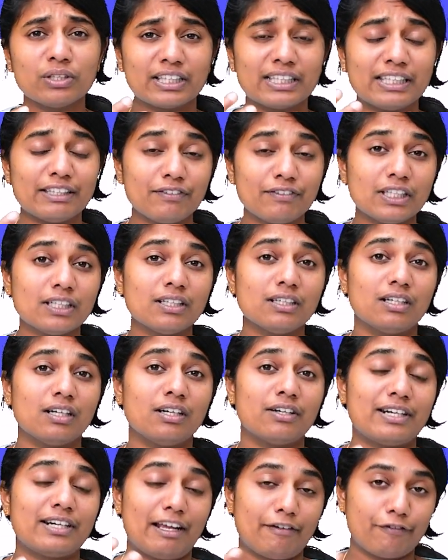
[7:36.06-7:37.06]
giving
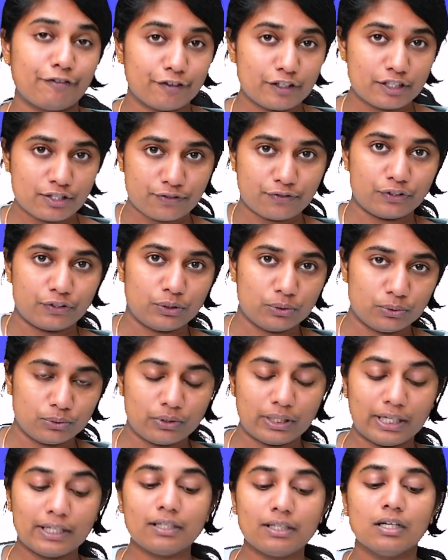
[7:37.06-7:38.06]
a reference for
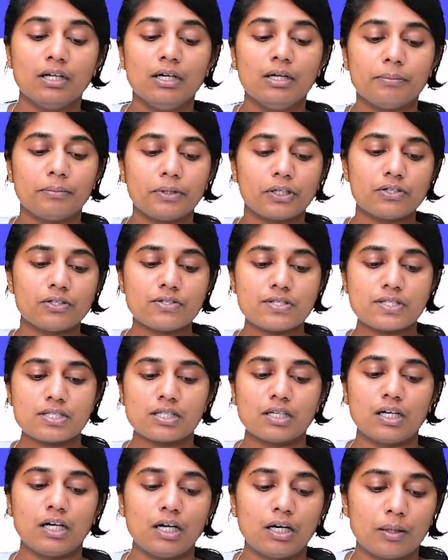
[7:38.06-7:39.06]
you, right?
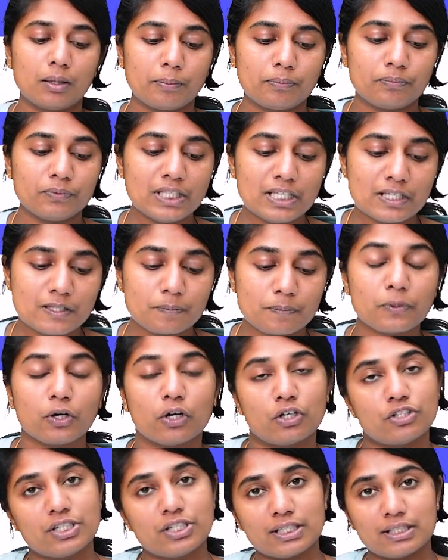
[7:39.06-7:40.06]
Because these
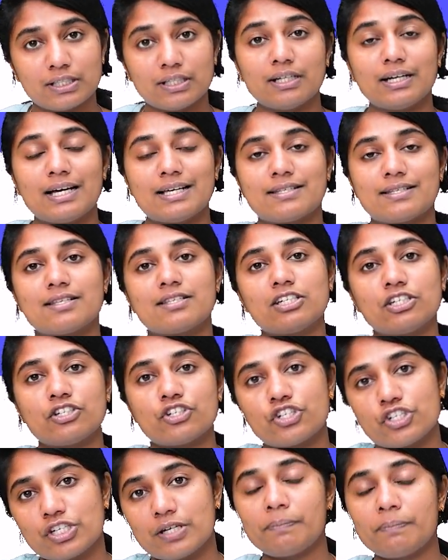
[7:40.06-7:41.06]
project
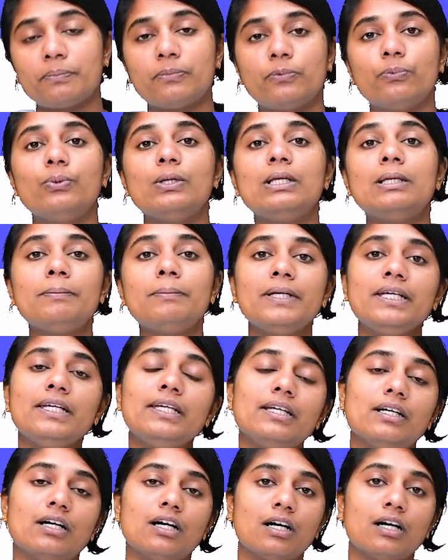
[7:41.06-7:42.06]
assistantship will
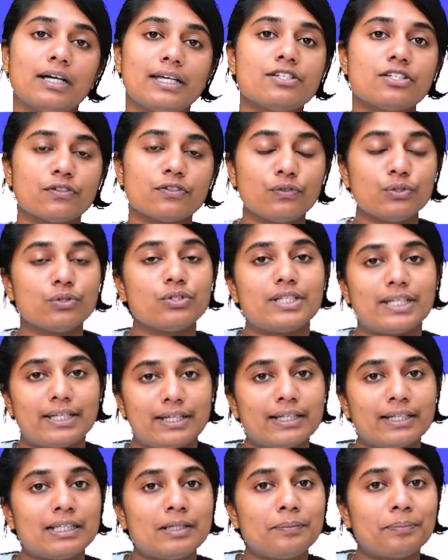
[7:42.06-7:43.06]
be interviewed
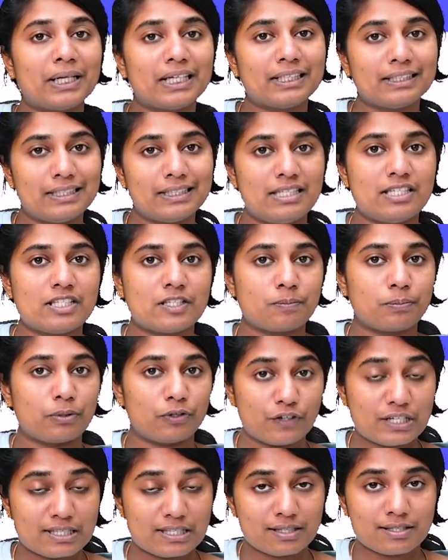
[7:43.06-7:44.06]
directly by these
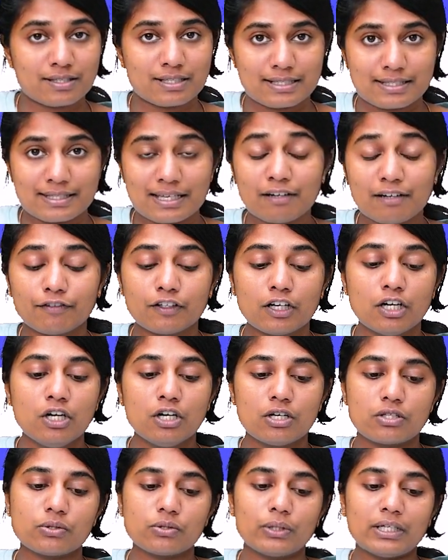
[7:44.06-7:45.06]
professors itself.
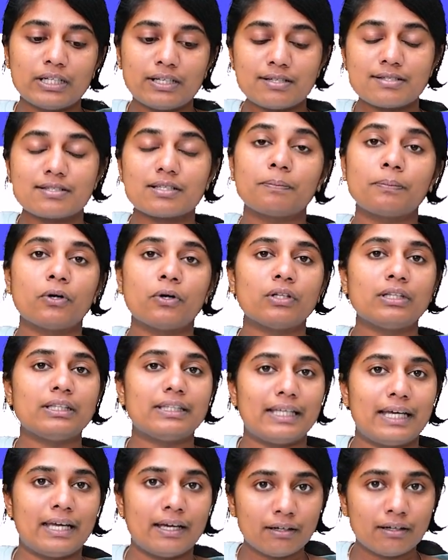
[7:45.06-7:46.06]
So it is
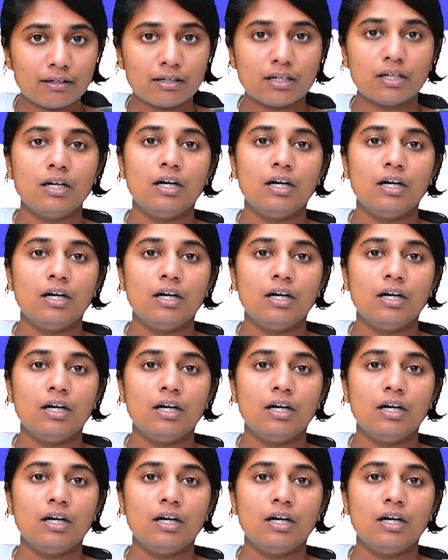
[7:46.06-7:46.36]
upon their,